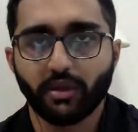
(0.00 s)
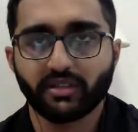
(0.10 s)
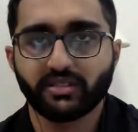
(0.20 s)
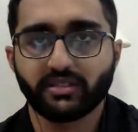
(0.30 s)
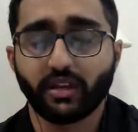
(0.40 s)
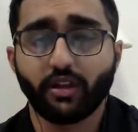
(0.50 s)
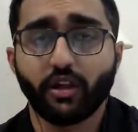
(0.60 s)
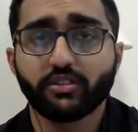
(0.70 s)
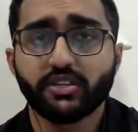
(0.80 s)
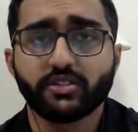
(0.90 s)
because the
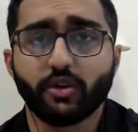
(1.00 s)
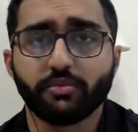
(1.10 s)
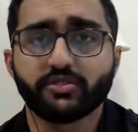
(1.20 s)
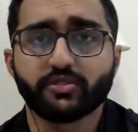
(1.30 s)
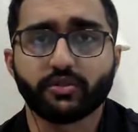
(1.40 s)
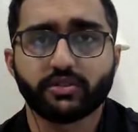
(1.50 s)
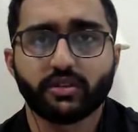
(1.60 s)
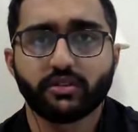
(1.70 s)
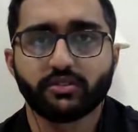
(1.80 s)
technology is open source.